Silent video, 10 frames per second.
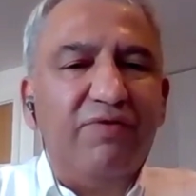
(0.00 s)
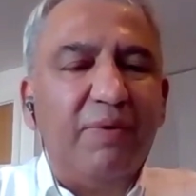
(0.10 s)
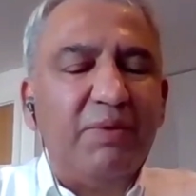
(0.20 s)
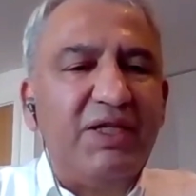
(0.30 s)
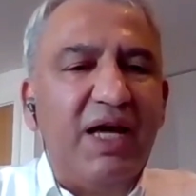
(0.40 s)

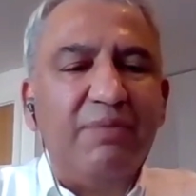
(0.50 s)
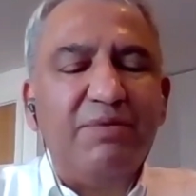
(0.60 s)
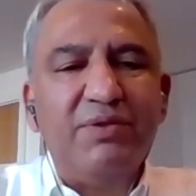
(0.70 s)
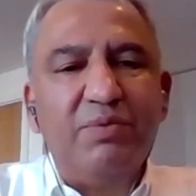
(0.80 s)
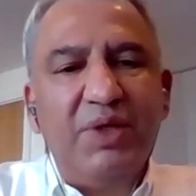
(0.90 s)
from the
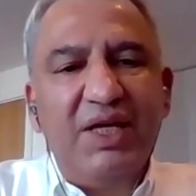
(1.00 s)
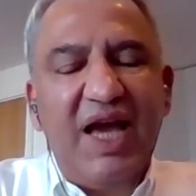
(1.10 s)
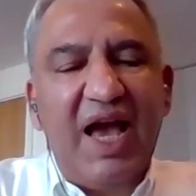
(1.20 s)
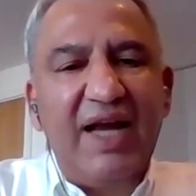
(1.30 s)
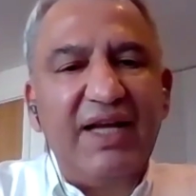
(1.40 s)
times we
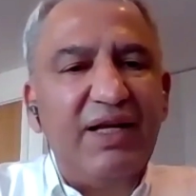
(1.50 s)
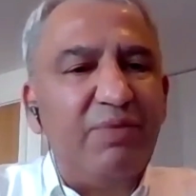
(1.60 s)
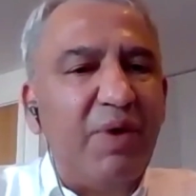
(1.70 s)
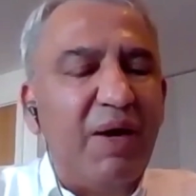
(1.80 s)
had it,